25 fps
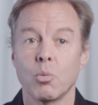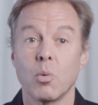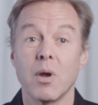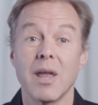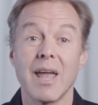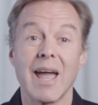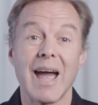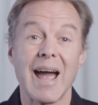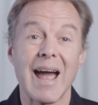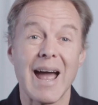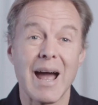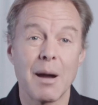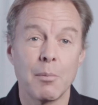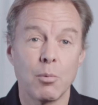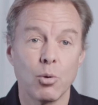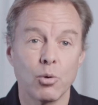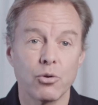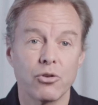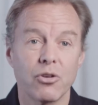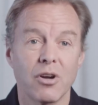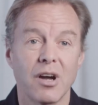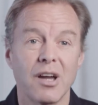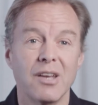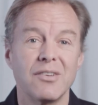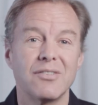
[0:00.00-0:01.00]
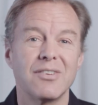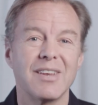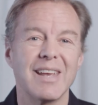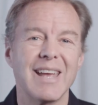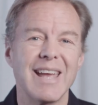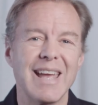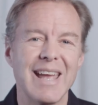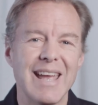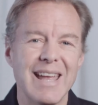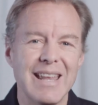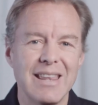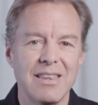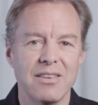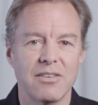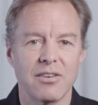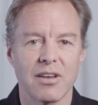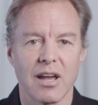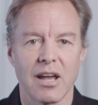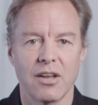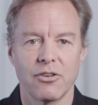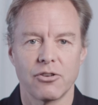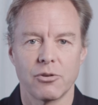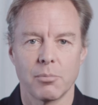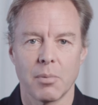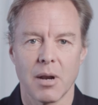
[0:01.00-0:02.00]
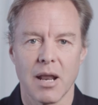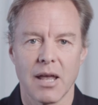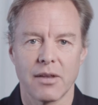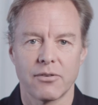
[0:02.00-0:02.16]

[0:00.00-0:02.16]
we amortize intangible